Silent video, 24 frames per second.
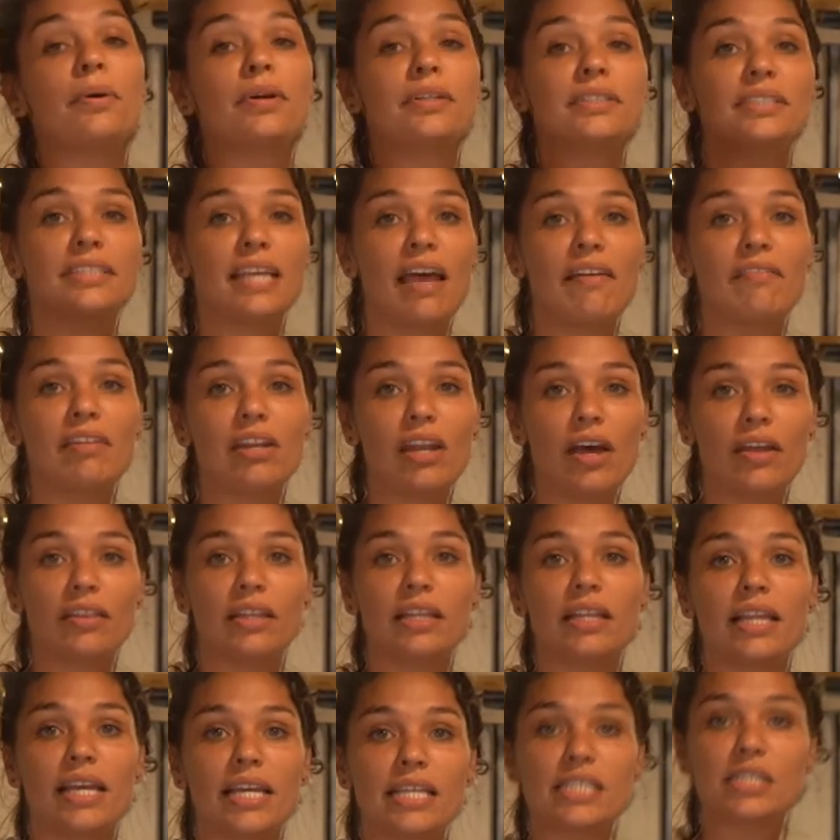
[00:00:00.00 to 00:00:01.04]
7 on the
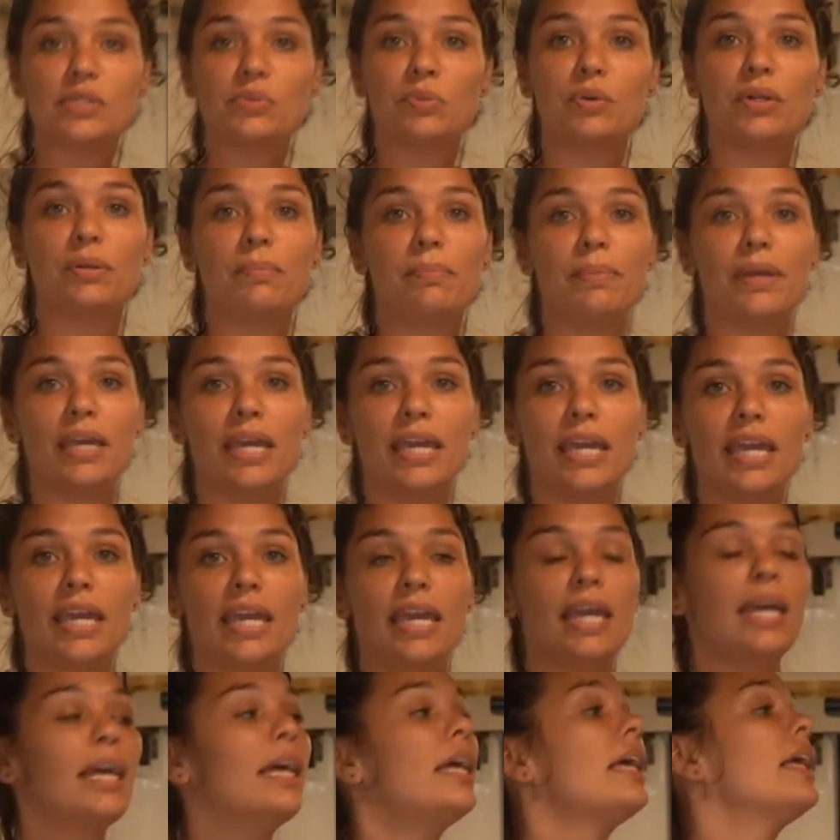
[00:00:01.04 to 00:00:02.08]
list would be
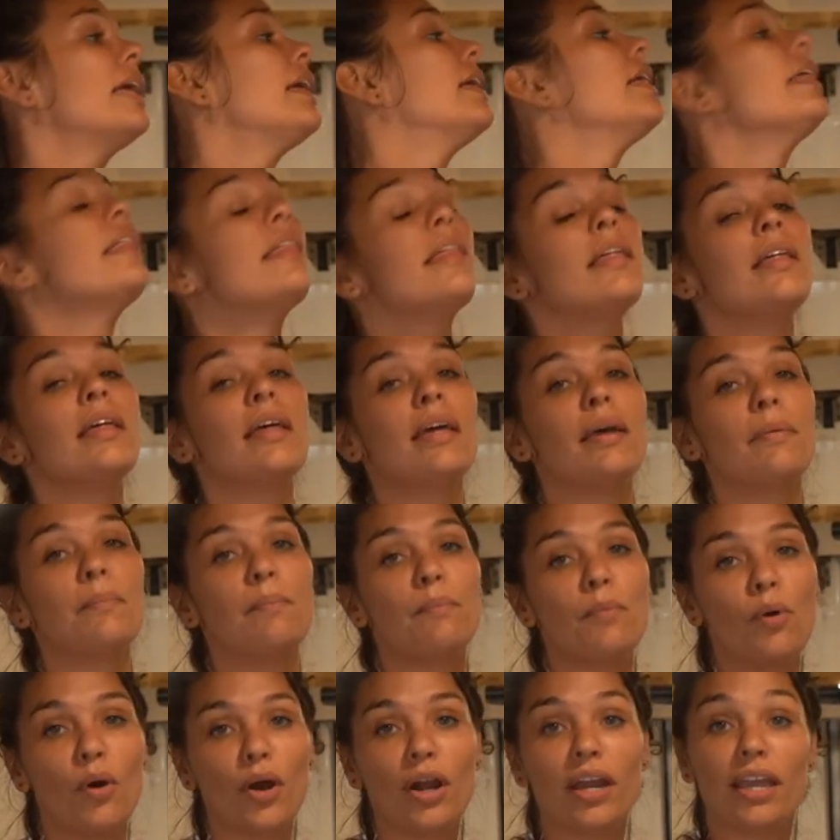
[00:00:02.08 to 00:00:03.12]

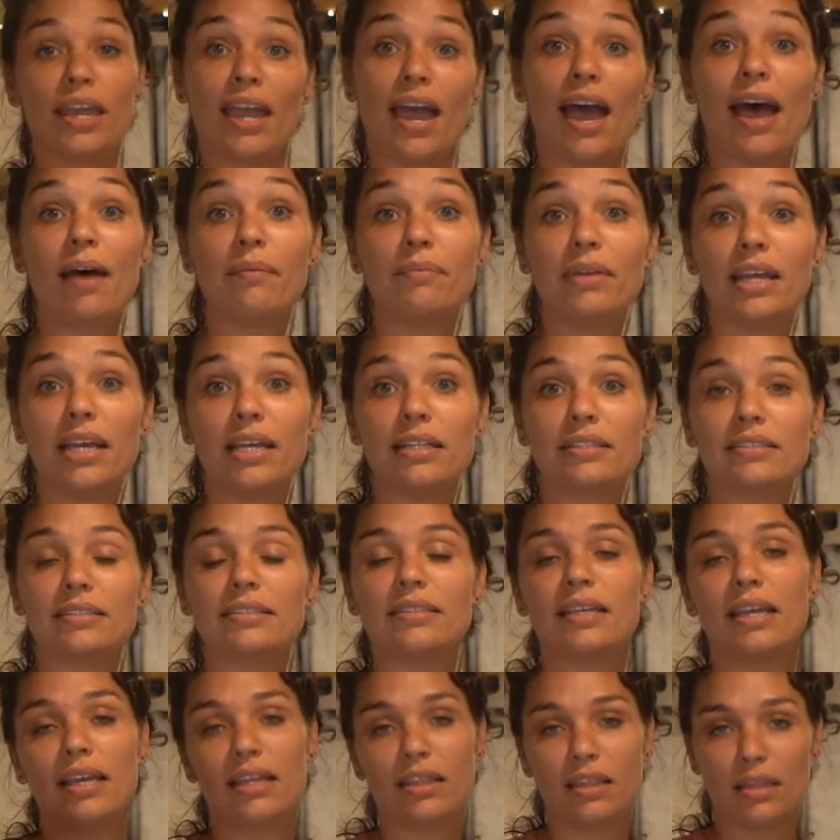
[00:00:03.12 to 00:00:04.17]
more cabinets
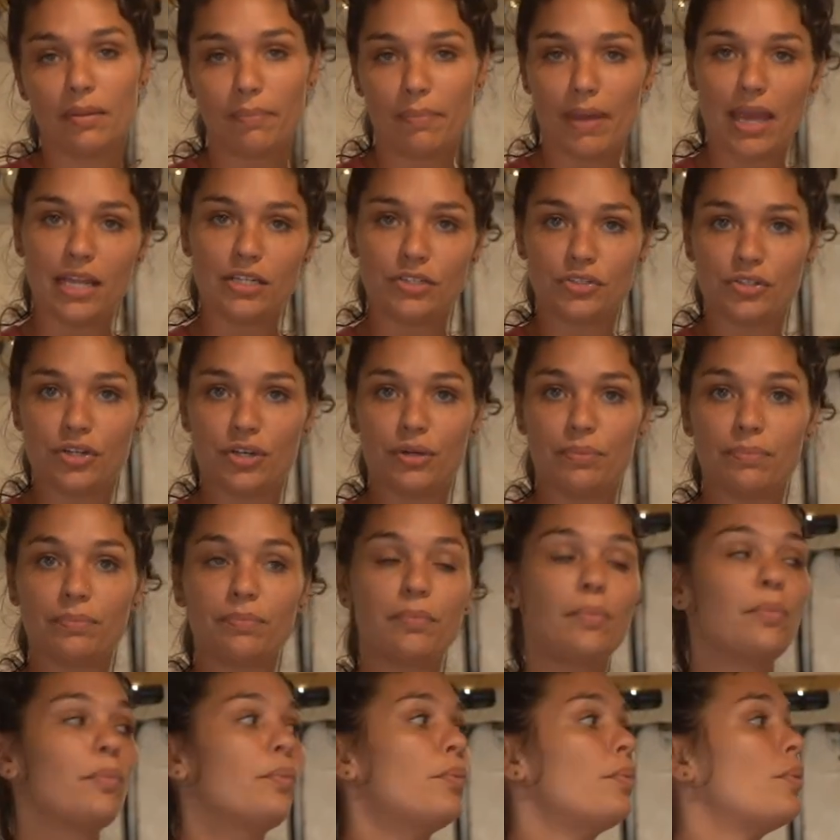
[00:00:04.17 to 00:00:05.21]
in the
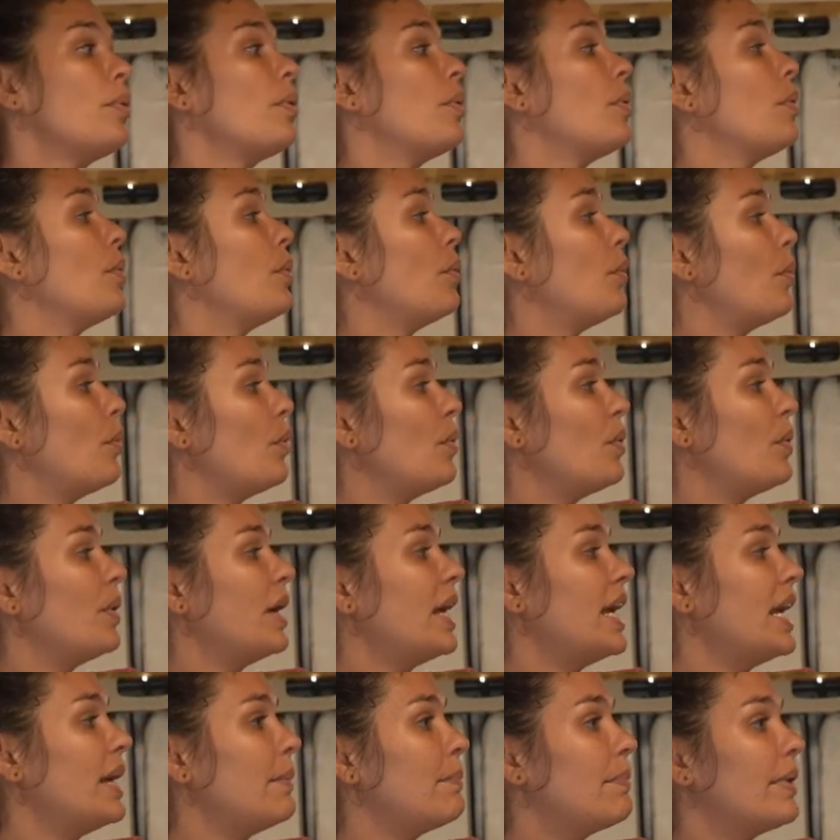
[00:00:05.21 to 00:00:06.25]
bedroom.
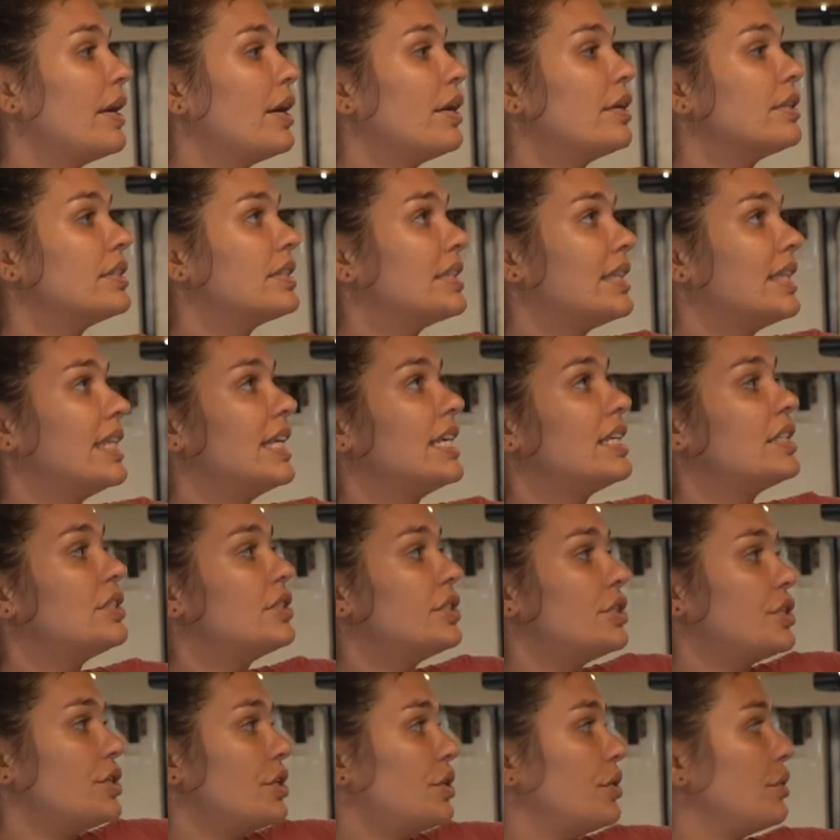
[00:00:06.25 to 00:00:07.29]
We built these
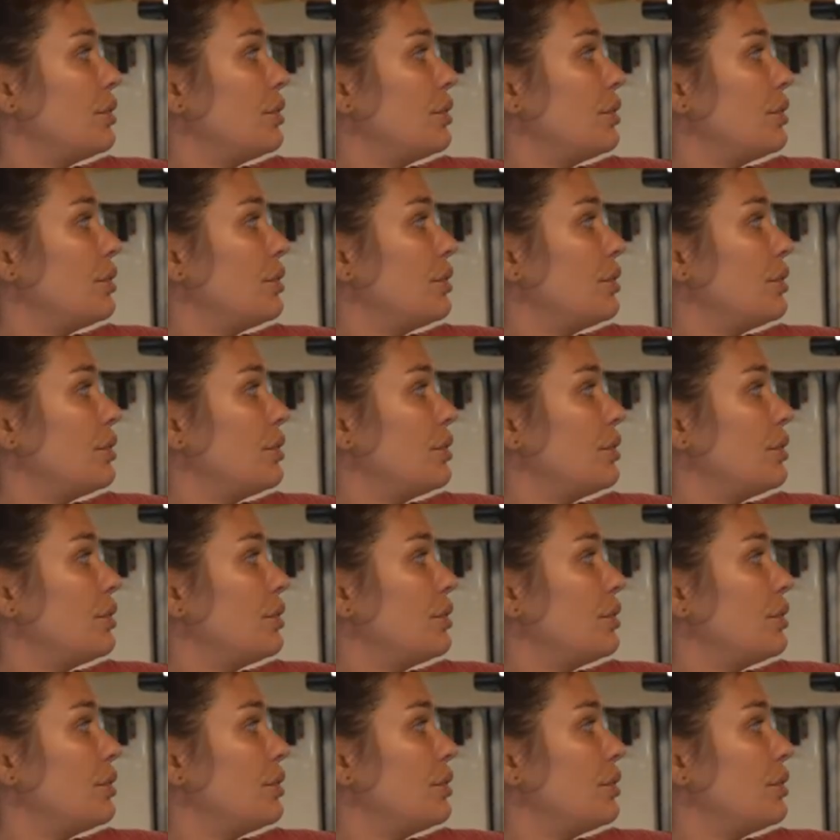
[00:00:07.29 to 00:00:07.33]
2